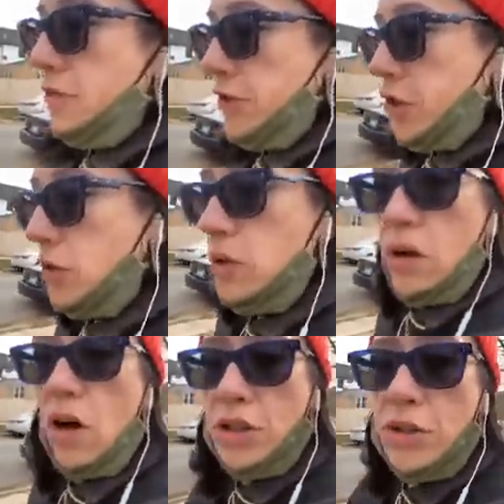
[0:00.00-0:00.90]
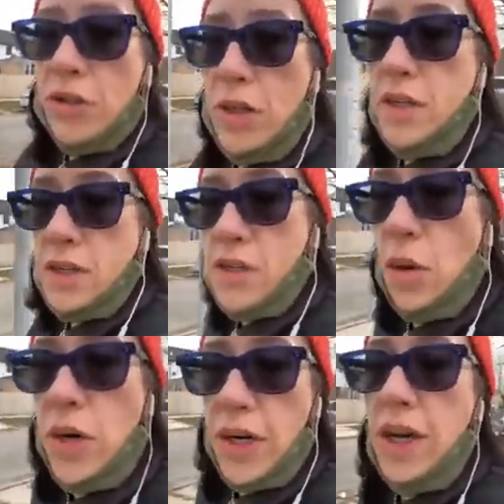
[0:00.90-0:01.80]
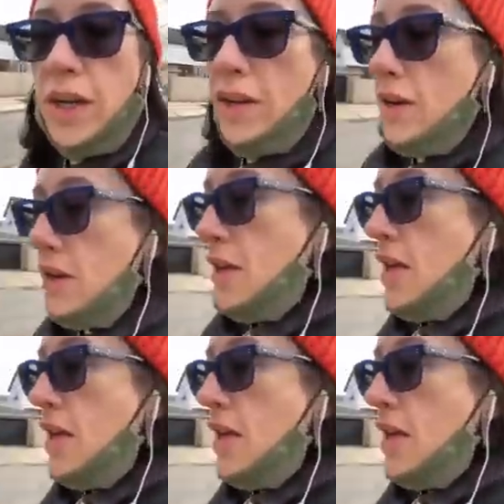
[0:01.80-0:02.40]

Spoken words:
And he actually recently retired.